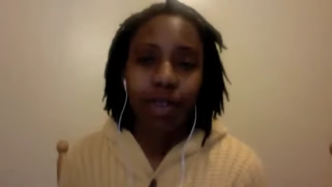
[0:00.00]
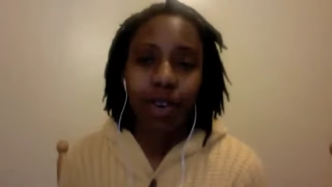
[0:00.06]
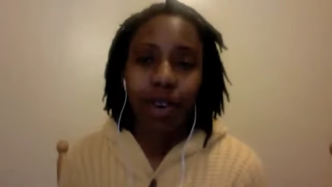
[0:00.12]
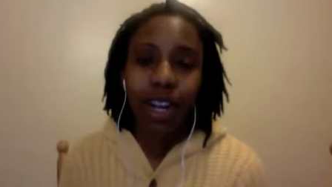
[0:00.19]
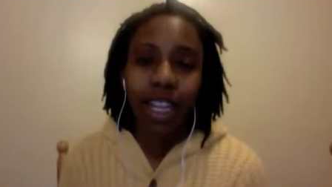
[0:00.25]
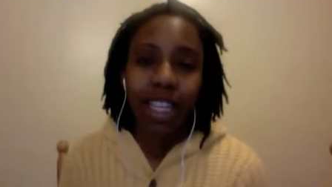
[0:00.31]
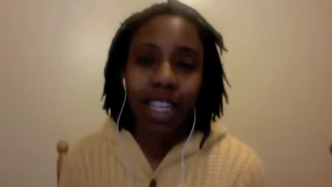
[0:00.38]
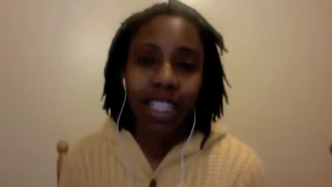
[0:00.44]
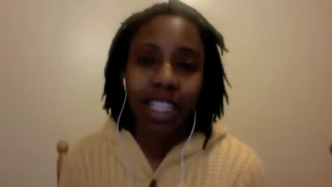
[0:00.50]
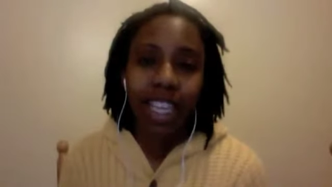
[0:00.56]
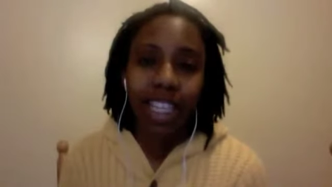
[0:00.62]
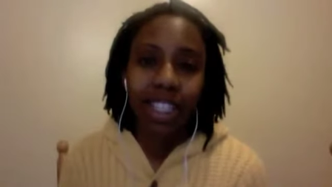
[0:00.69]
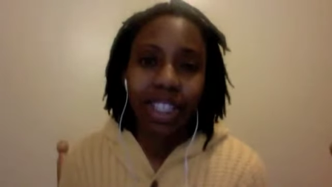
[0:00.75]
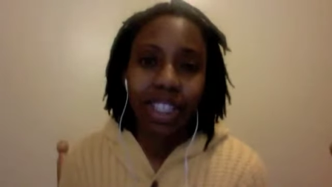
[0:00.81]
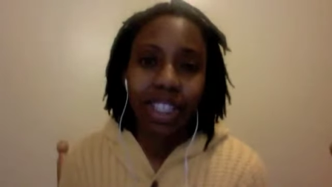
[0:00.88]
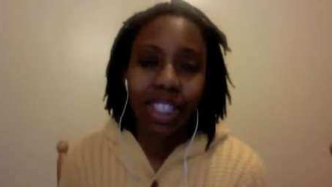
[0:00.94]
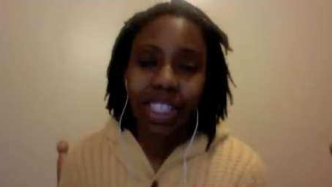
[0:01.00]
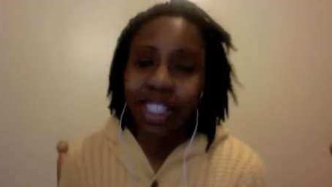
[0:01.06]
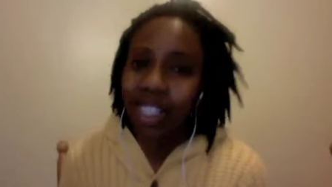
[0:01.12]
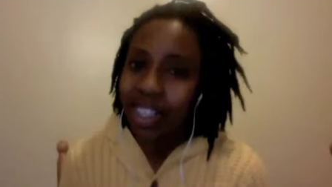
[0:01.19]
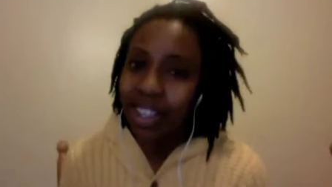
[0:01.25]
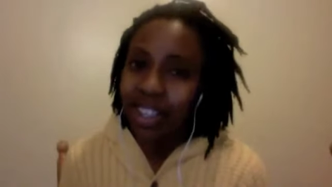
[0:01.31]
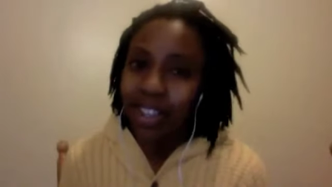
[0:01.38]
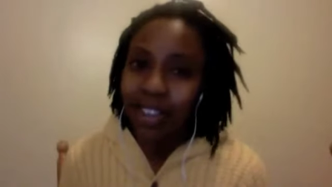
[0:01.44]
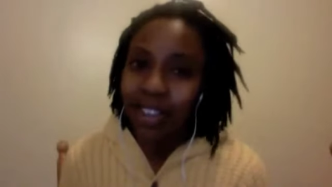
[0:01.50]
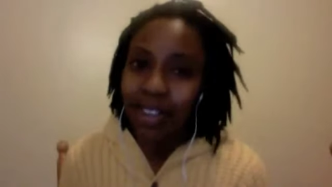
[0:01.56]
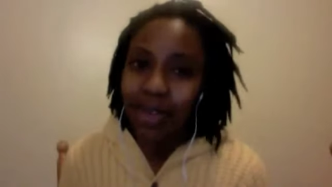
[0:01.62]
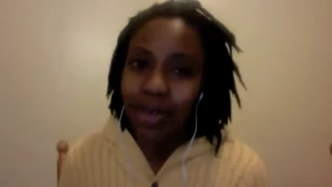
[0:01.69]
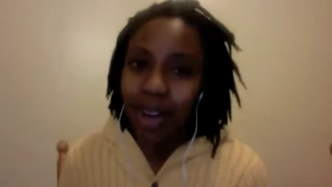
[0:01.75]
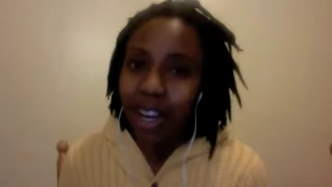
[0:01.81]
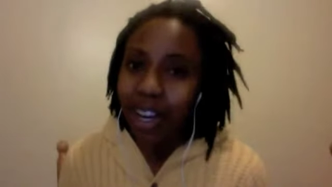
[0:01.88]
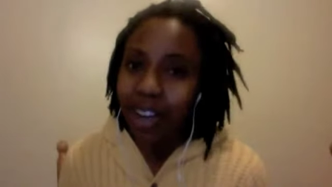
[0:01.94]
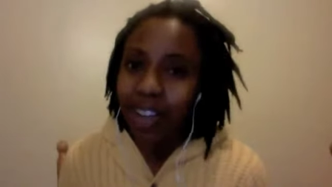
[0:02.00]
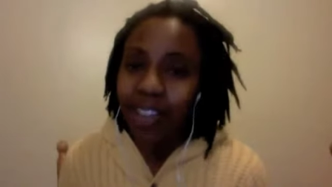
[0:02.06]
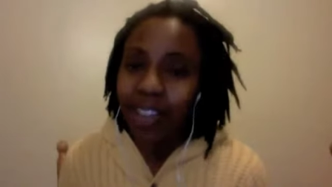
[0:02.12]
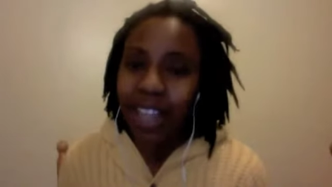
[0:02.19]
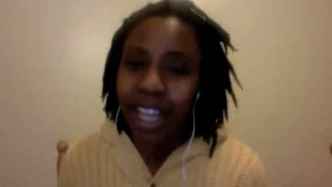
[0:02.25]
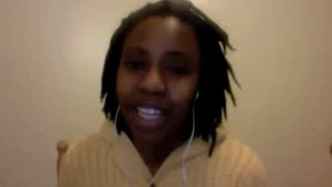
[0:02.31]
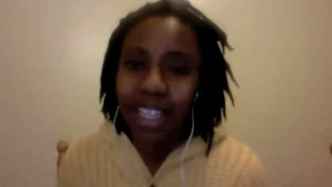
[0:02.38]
organization, still working on that